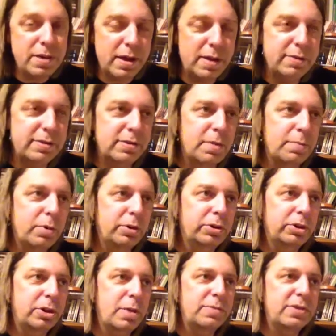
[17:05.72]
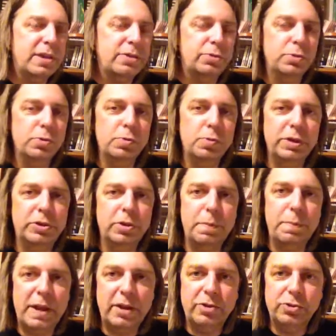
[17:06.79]
and someone comes at you with a
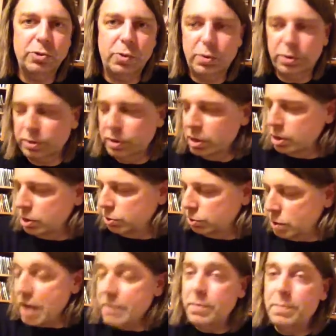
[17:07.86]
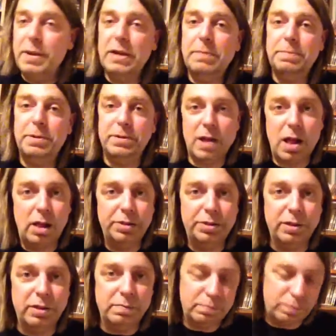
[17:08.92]
big sword, you have a big
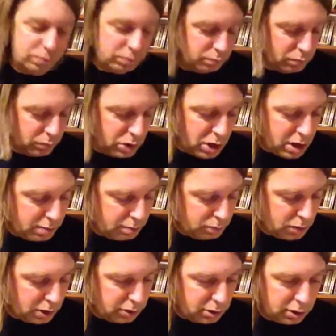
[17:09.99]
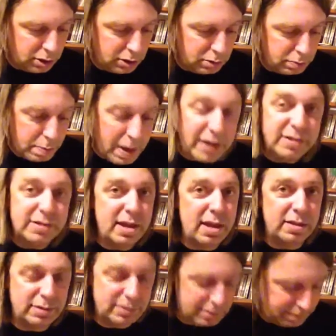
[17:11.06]
penalty. Yeah, I think it makes
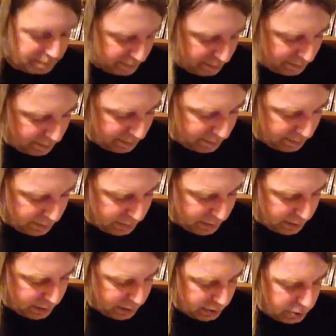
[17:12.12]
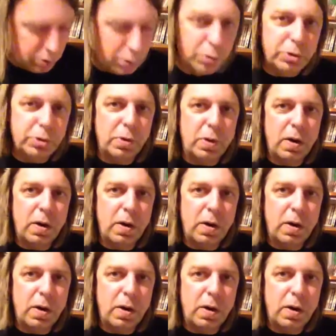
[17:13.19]
sense. So you